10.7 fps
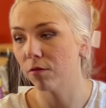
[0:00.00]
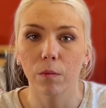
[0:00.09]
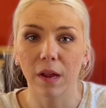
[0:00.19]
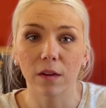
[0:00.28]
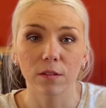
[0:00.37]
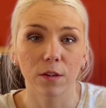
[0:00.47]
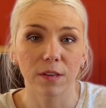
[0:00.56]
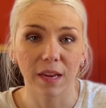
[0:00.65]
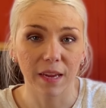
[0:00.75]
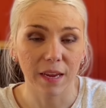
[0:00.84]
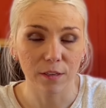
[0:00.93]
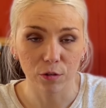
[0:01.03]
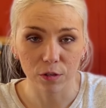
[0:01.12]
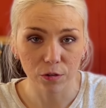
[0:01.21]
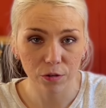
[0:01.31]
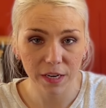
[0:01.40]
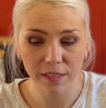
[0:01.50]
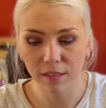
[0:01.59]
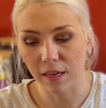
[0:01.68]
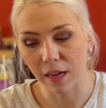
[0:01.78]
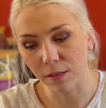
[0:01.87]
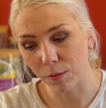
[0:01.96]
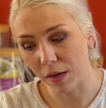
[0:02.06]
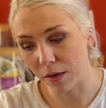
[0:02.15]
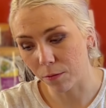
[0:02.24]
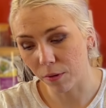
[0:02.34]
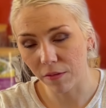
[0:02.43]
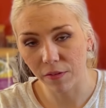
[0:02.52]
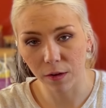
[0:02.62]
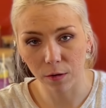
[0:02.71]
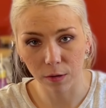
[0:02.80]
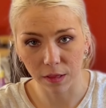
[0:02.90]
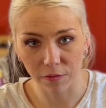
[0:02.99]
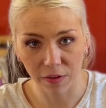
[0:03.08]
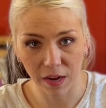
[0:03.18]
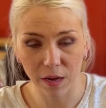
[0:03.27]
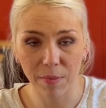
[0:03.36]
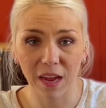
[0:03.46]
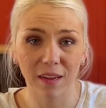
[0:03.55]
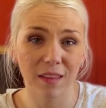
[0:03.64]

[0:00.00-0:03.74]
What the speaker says: We also take extra treats in case we need a refill in the fanny pack.